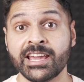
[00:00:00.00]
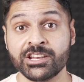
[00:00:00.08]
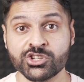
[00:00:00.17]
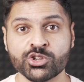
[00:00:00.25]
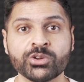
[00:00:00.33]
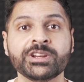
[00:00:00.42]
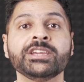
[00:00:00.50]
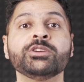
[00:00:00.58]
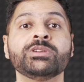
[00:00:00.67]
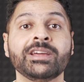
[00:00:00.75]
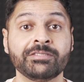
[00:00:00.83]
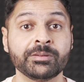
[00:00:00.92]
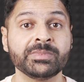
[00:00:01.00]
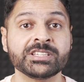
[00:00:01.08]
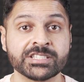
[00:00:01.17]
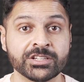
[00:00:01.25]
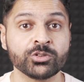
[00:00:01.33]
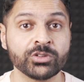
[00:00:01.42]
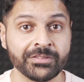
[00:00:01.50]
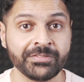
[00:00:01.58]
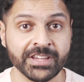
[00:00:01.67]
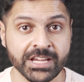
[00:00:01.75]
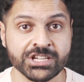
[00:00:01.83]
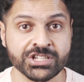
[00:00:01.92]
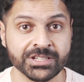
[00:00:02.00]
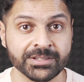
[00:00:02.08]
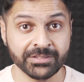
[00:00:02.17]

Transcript: ensuring you never missed a notification.